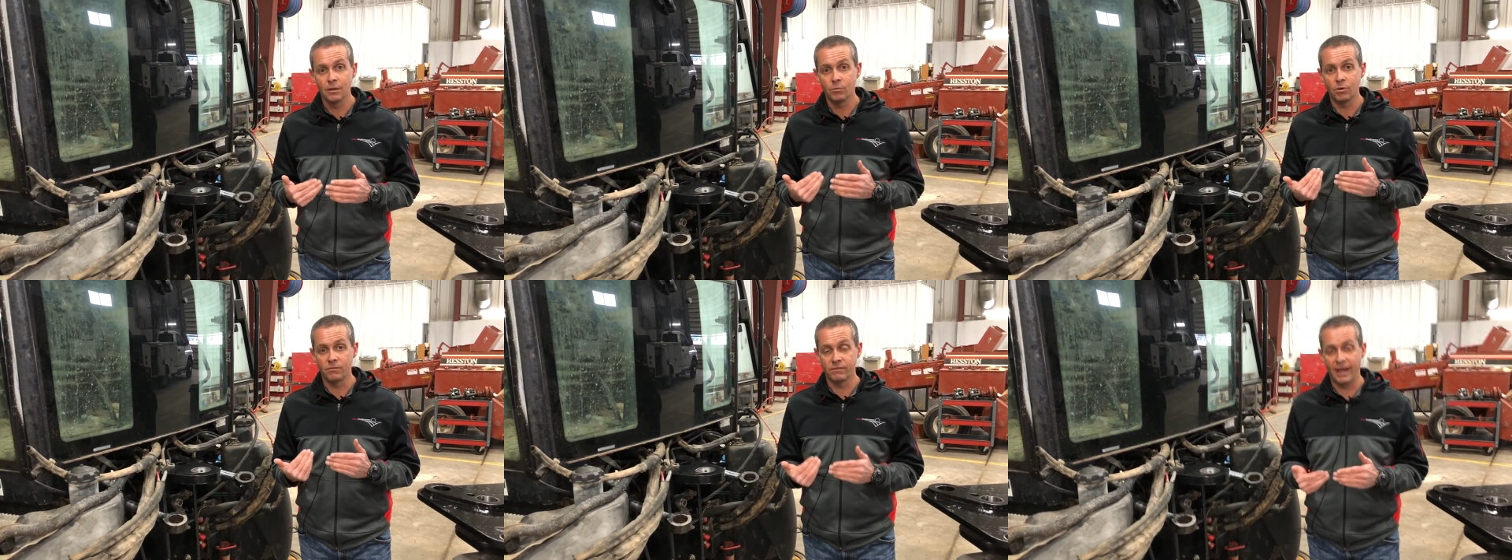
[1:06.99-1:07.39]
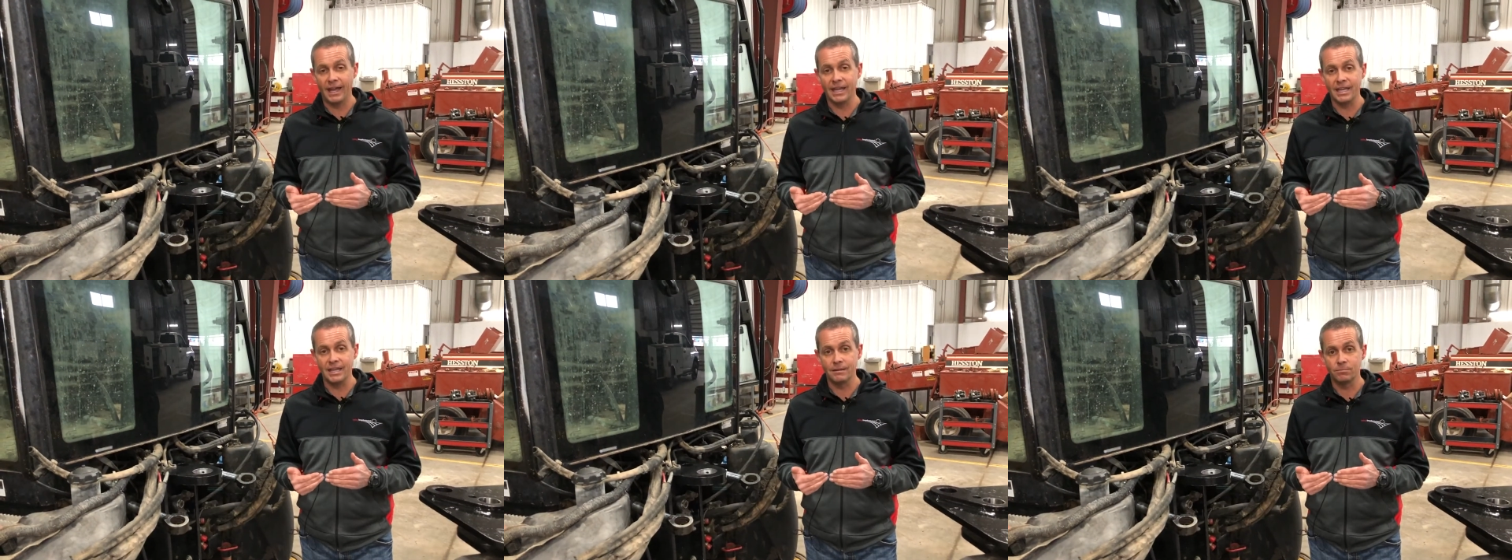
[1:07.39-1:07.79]
we're
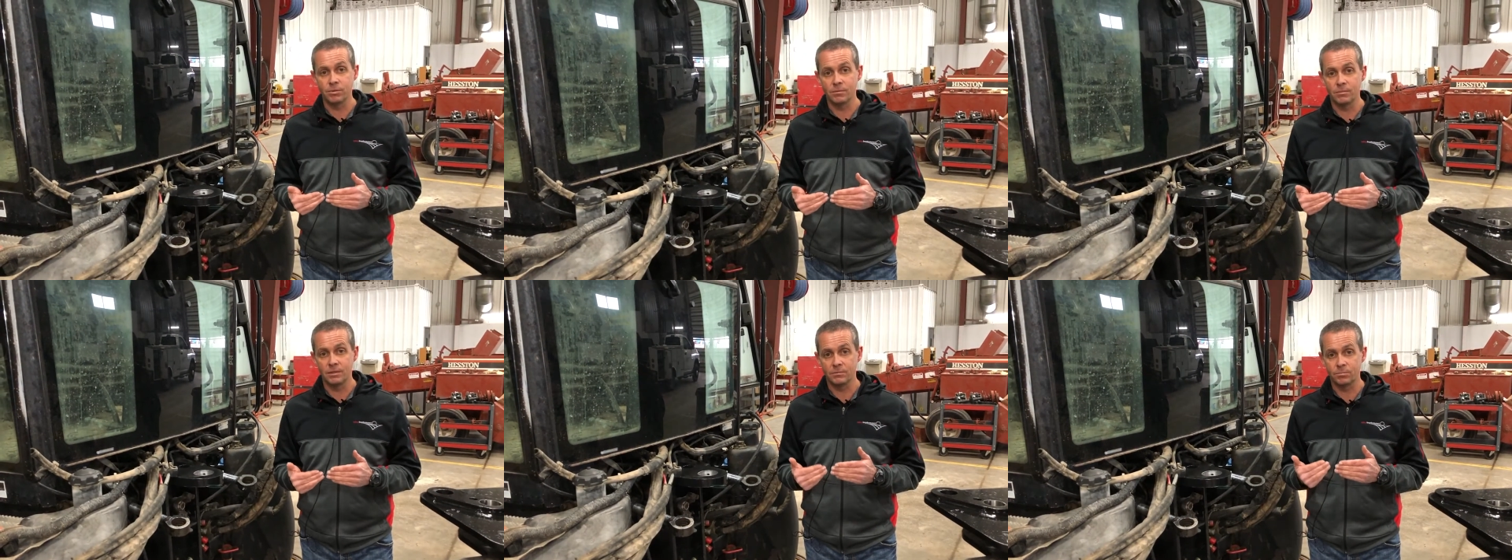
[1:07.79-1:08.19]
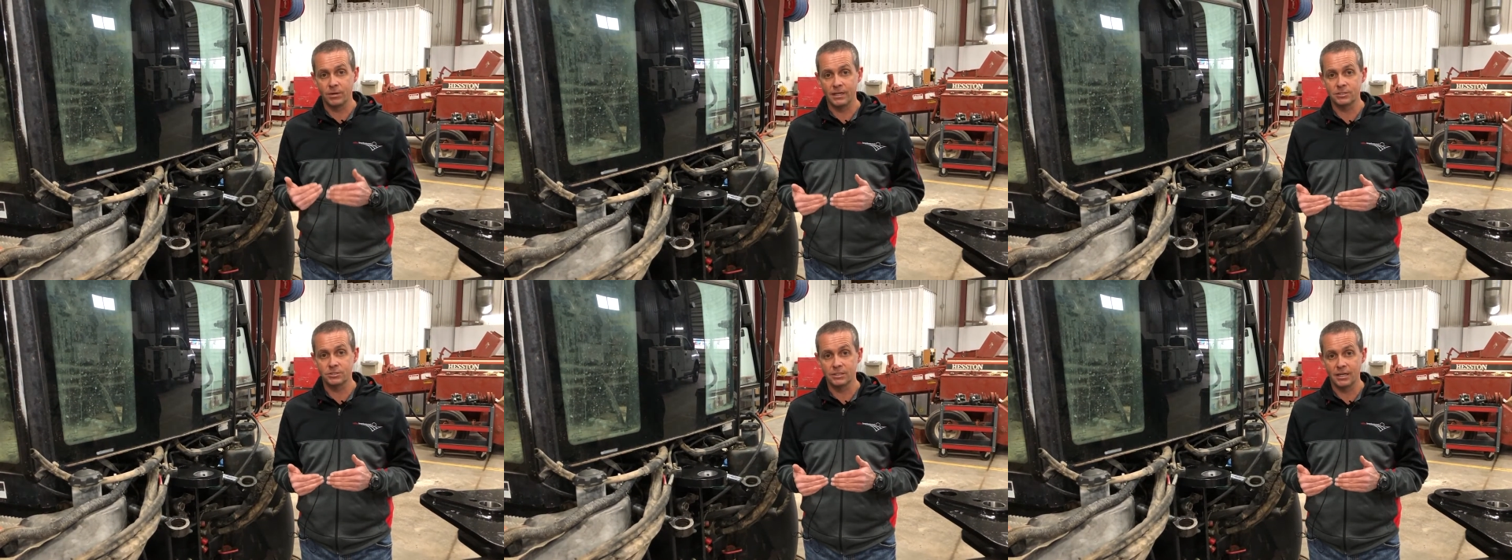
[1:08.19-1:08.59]
Valley Implement,
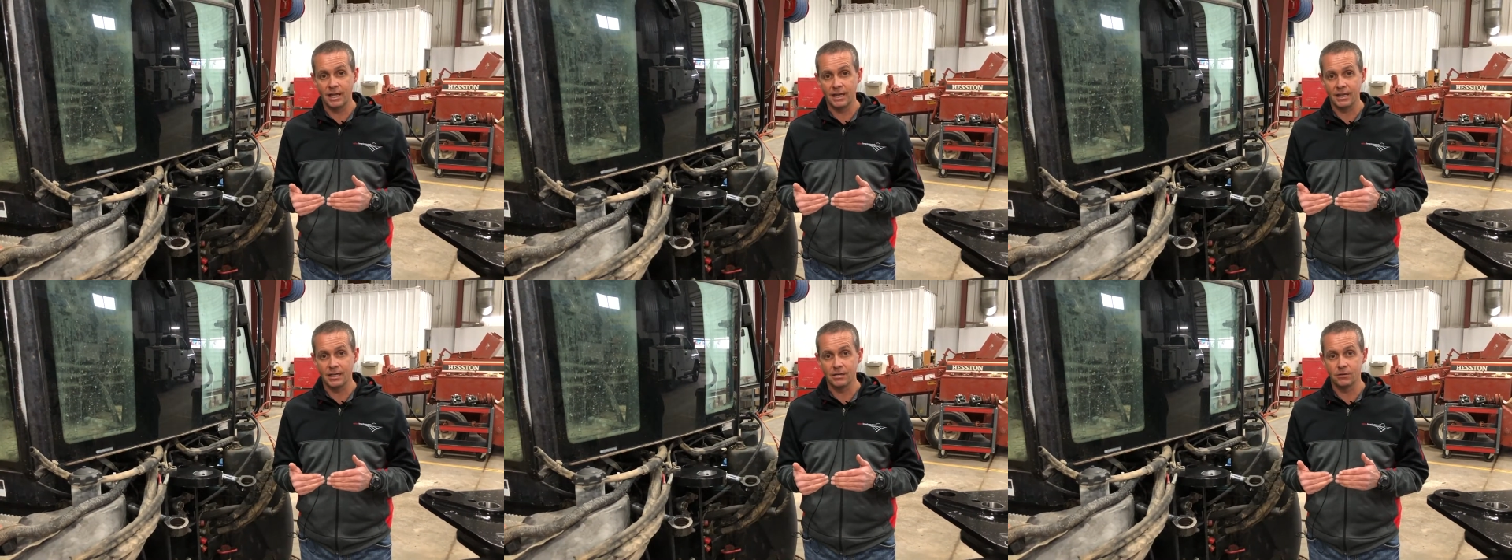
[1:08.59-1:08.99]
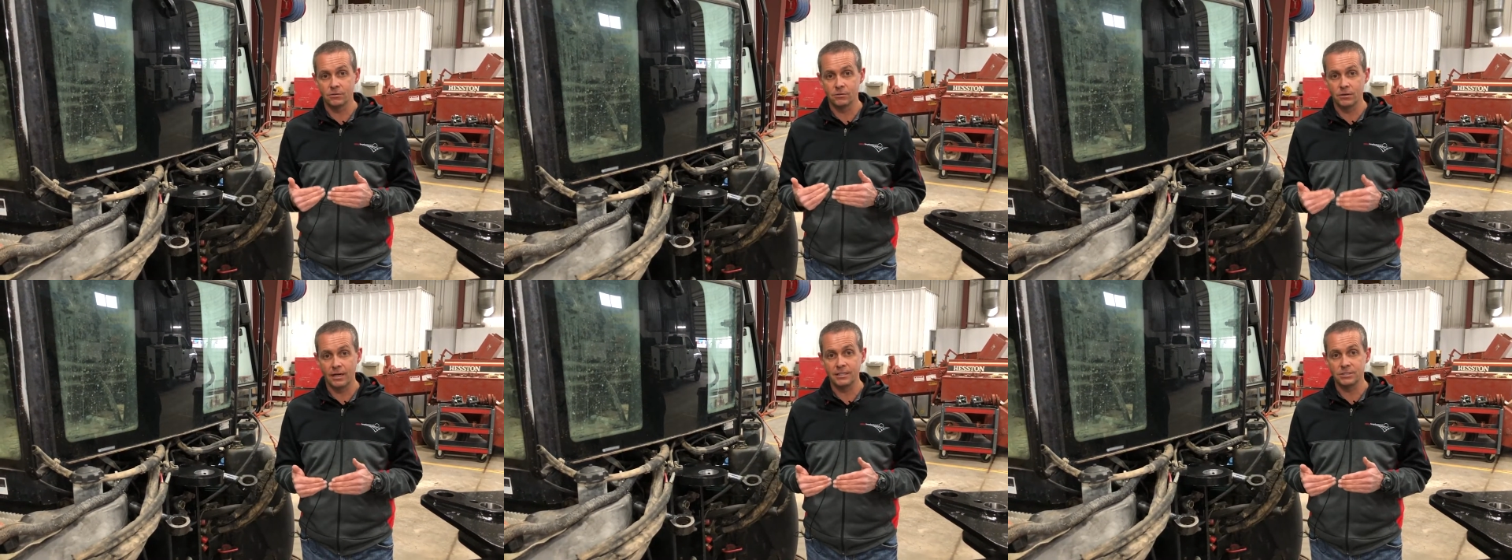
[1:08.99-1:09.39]
Preston, Idaho,
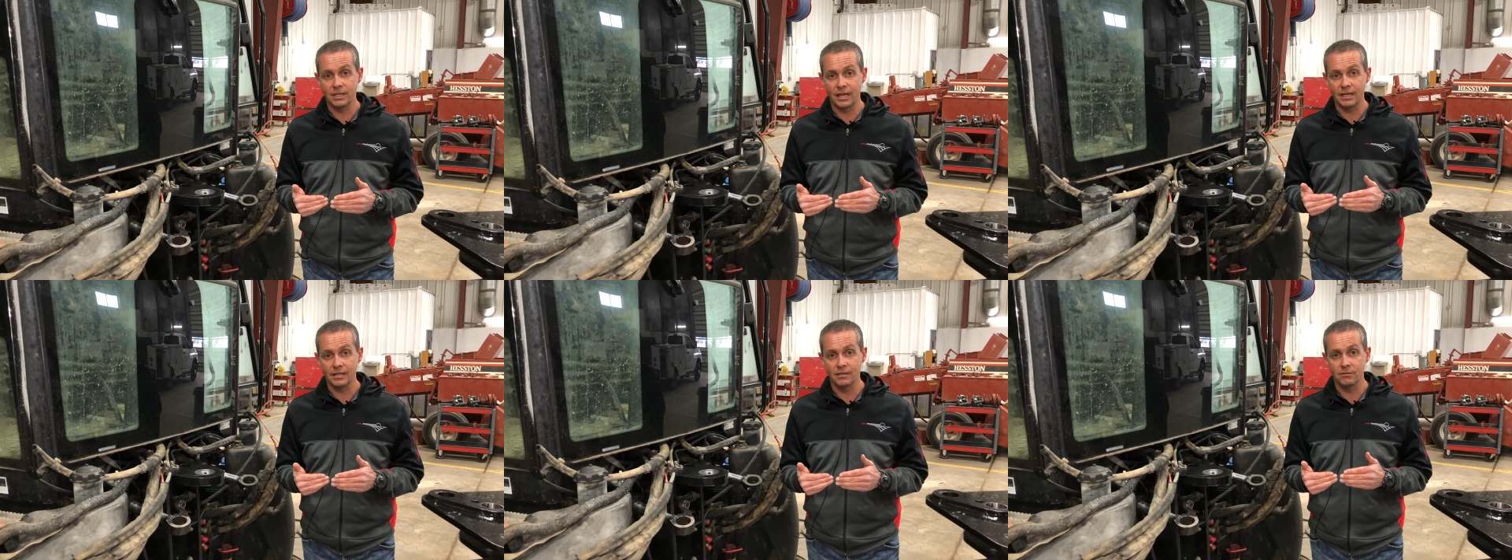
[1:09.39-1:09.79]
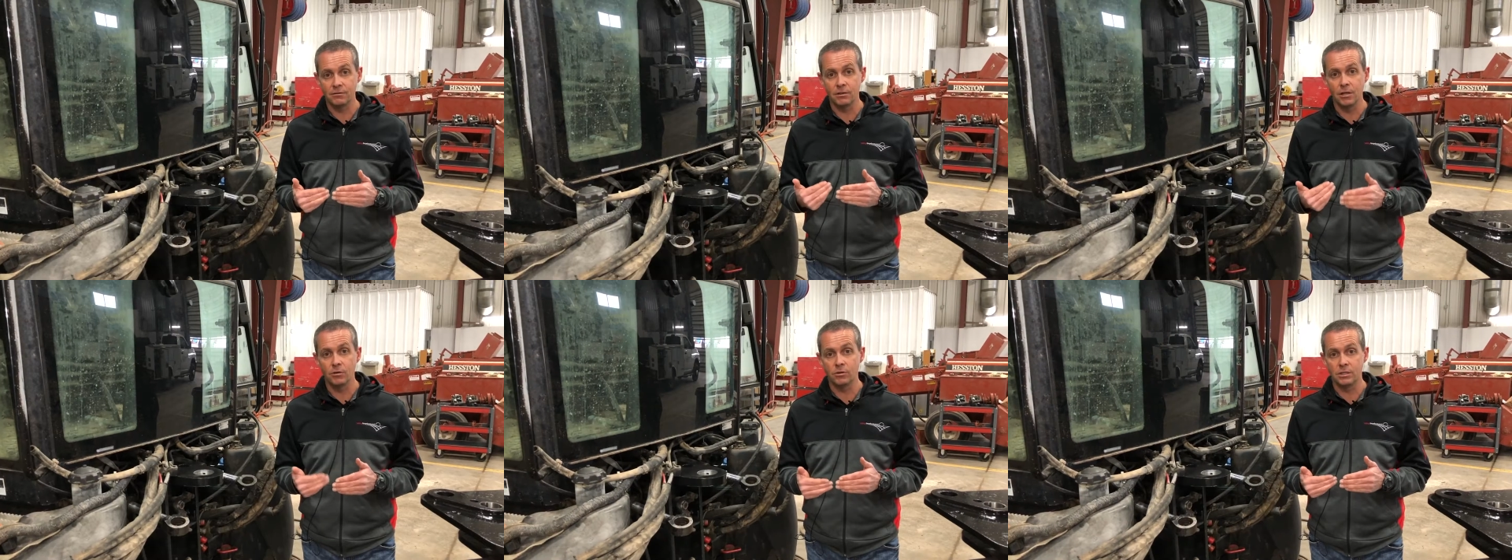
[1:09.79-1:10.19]
Grace, Idaho,
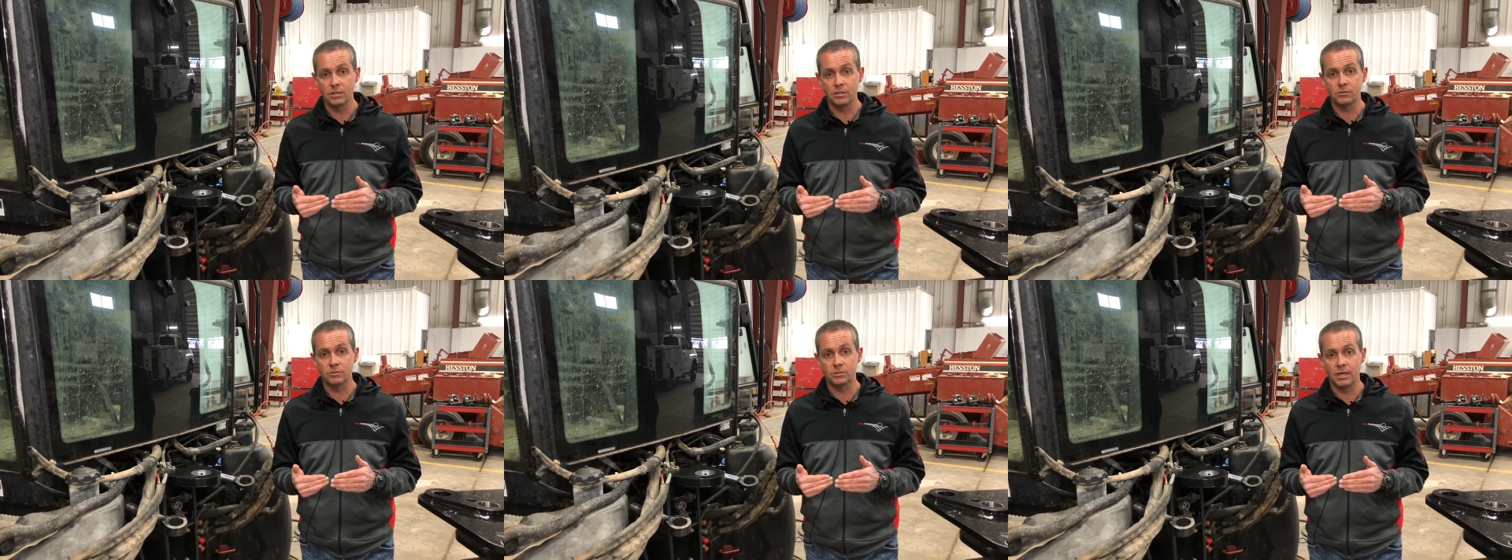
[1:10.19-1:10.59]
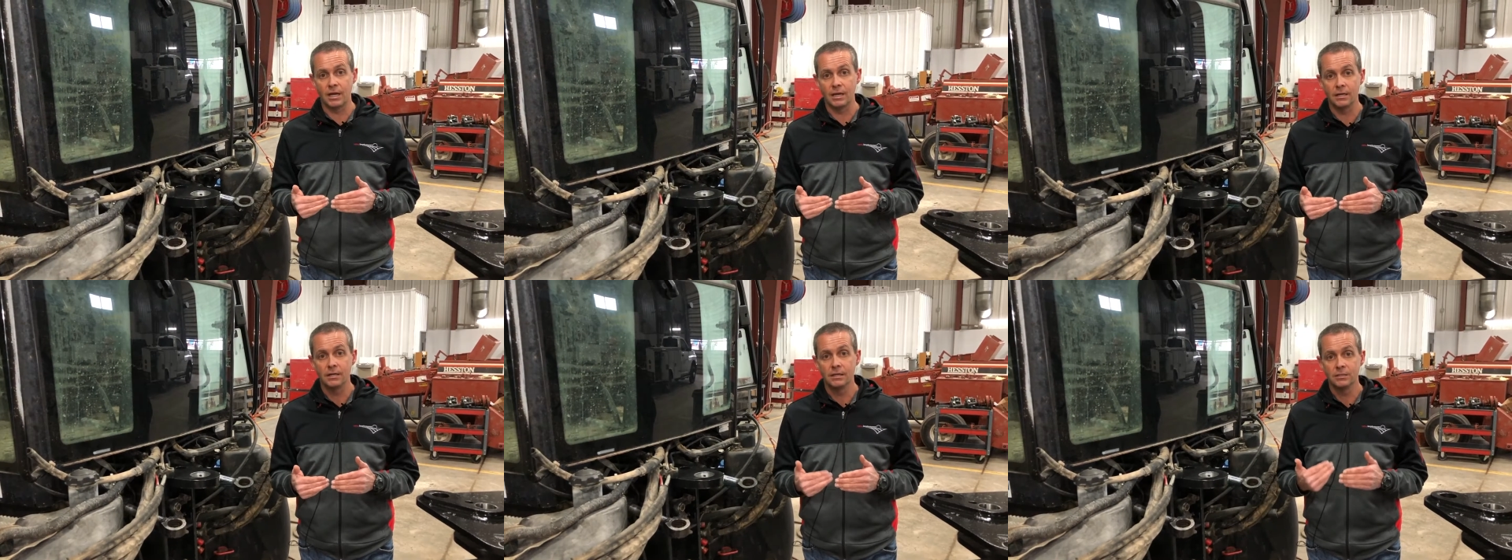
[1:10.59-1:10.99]
Logan,
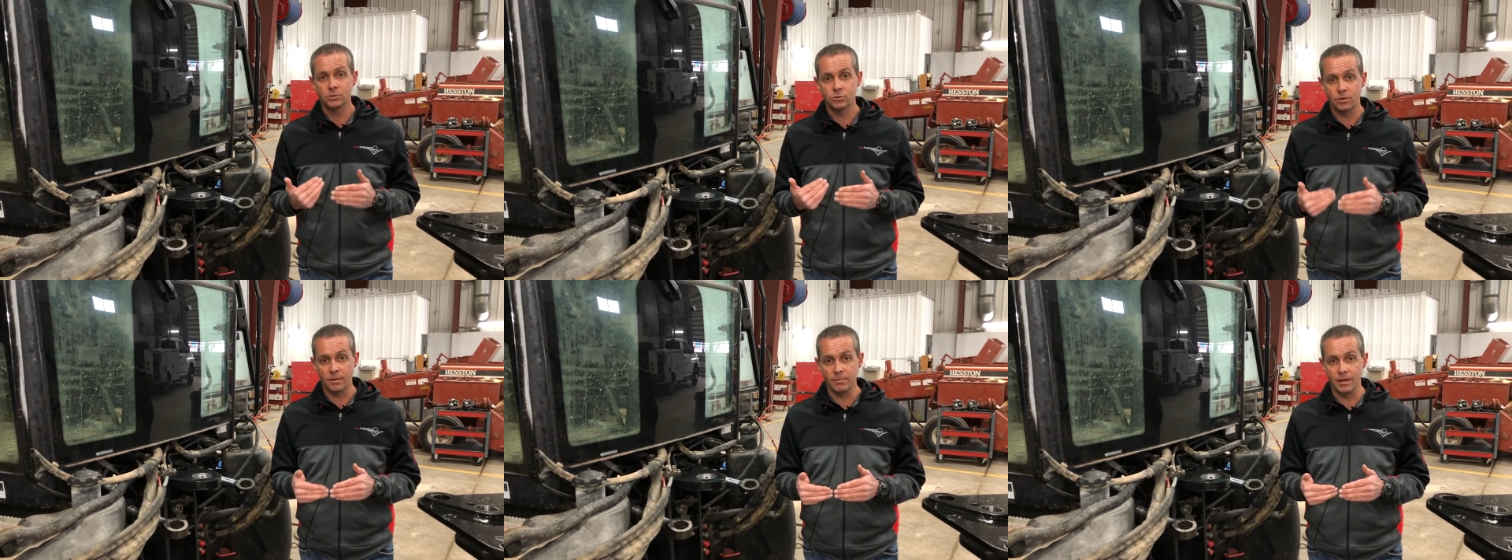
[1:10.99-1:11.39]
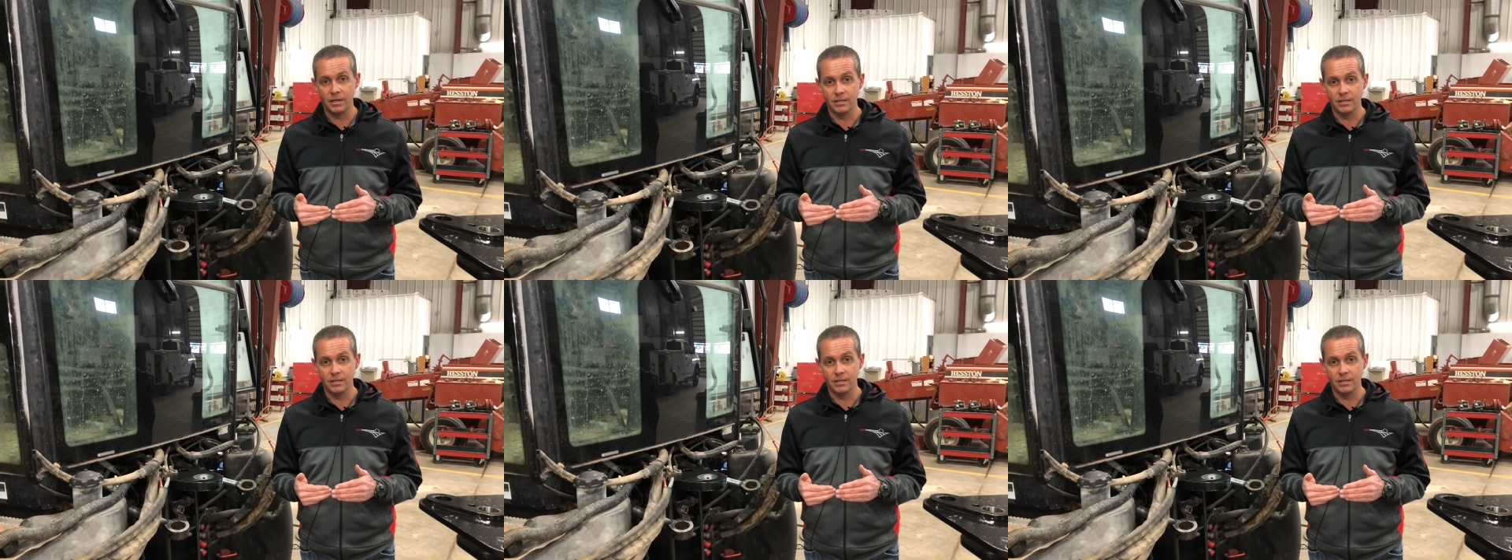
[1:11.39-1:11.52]
Utah, Tremont,